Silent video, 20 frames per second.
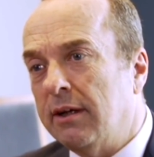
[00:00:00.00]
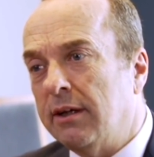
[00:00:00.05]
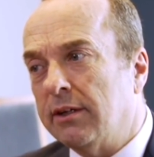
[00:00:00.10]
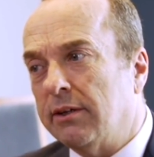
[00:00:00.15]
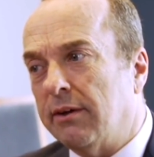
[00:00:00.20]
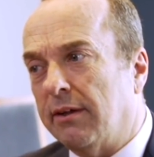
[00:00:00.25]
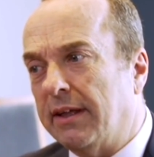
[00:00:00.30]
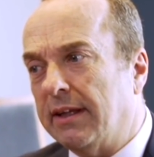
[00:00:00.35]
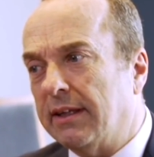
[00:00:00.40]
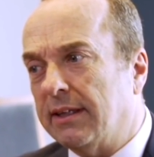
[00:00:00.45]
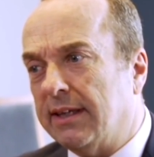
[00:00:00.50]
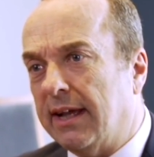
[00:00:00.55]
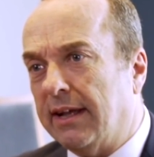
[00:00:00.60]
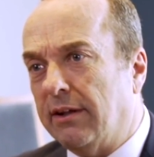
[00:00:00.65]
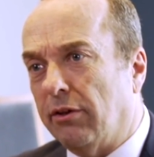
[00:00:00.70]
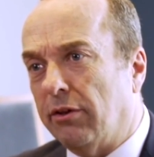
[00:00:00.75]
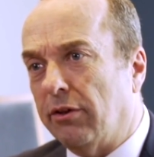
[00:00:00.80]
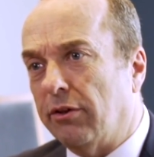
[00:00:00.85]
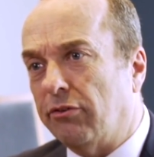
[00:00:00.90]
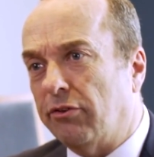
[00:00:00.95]
So I think
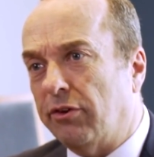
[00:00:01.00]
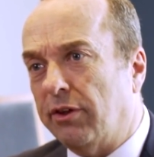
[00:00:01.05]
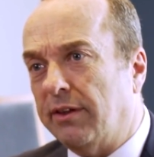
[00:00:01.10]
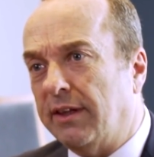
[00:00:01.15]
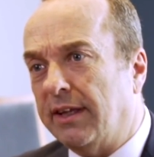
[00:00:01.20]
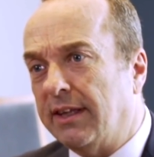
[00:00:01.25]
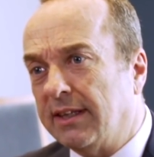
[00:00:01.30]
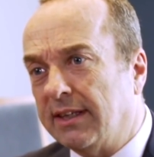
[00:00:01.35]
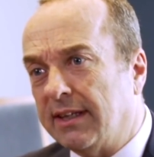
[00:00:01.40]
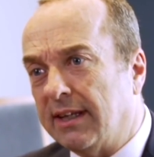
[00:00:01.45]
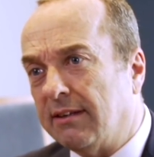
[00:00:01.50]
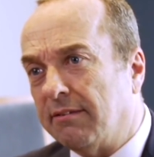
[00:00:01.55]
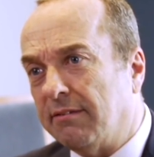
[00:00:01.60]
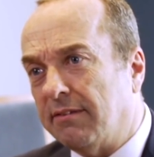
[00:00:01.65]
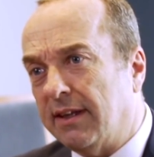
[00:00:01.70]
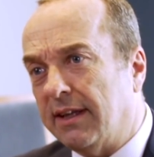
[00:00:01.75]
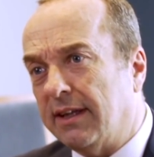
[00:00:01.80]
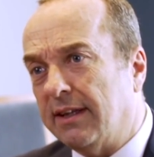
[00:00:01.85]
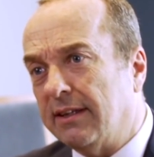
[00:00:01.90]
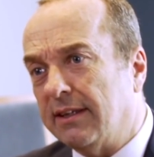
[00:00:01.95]
technology, the Internet of
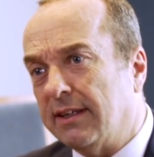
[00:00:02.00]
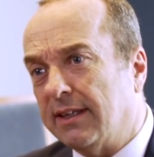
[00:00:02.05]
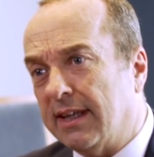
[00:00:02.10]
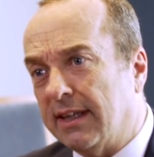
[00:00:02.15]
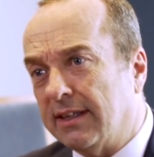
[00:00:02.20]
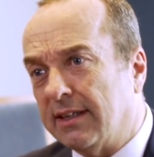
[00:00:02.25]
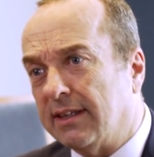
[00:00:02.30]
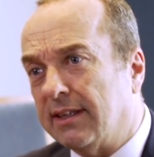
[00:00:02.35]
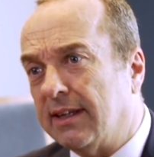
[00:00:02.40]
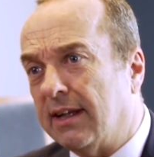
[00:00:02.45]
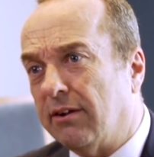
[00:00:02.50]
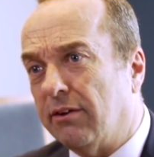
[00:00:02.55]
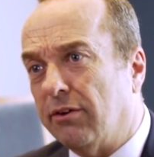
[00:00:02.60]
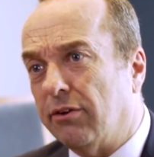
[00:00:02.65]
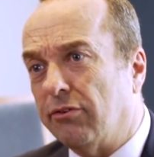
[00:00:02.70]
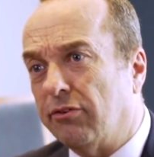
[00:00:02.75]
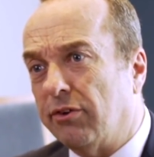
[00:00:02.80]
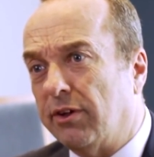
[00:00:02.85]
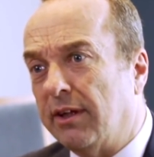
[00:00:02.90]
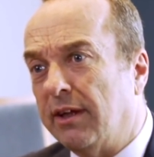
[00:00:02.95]
Things, sensor
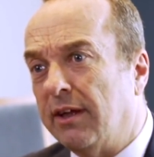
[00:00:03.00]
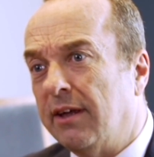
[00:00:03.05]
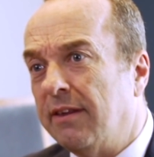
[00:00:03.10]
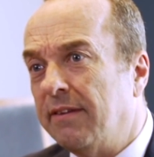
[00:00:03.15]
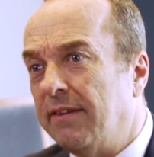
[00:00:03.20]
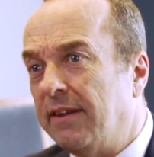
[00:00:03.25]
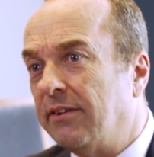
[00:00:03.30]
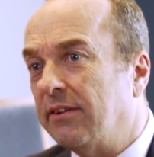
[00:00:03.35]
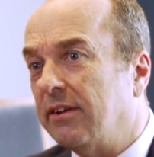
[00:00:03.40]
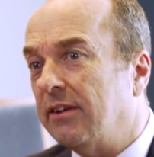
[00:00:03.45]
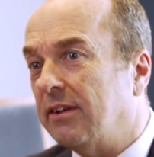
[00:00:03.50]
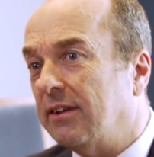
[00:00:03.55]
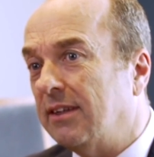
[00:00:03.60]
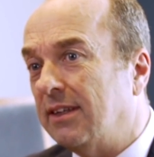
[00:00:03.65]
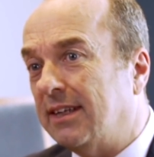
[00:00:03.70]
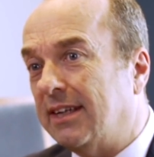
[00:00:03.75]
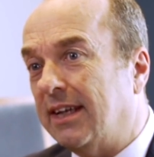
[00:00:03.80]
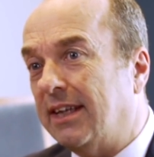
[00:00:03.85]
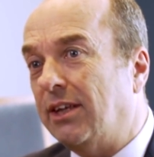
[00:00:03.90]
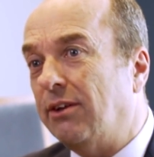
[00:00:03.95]
technology, these are going to
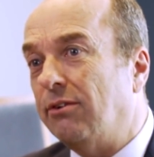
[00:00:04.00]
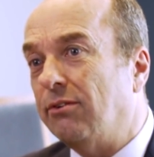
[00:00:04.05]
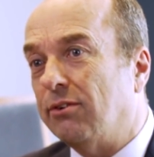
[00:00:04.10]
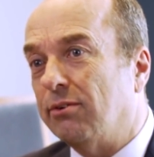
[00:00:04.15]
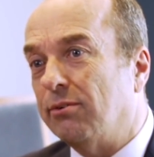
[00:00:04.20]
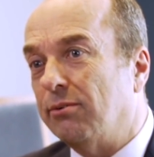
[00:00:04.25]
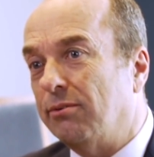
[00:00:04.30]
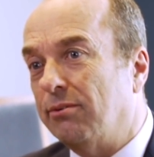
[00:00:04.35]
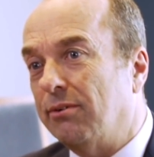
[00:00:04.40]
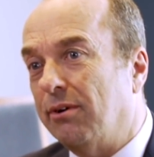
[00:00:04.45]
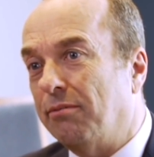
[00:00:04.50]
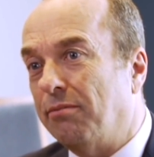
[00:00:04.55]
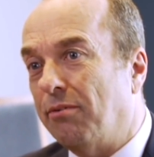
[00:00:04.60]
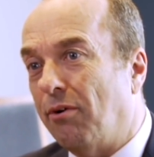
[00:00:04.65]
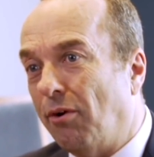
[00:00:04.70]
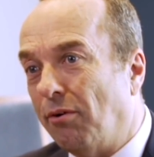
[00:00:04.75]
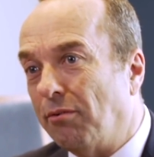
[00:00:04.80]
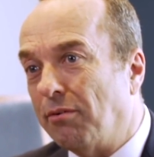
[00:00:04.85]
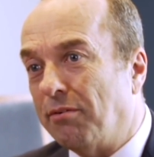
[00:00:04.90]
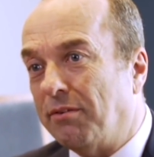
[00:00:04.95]
continue to
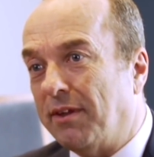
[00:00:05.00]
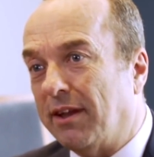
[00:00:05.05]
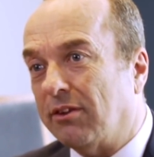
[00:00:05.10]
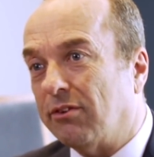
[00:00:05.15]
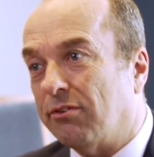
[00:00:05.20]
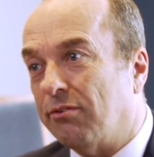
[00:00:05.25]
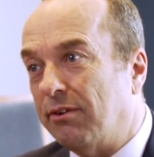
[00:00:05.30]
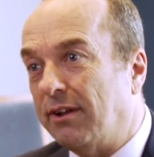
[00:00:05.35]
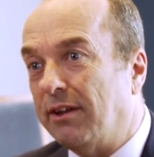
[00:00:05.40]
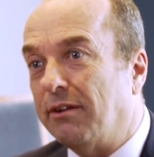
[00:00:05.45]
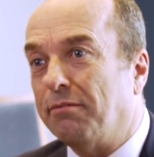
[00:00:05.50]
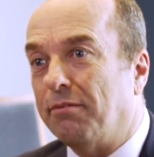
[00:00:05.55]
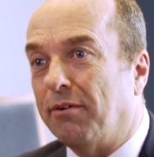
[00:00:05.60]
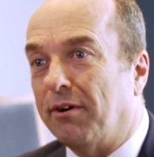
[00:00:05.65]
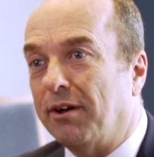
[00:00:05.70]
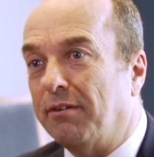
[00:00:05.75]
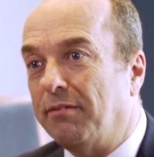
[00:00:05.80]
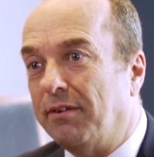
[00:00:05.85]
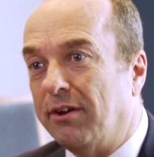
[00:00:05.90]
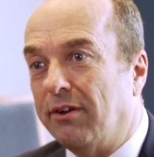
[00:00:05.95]
evolve over the next 3 to 5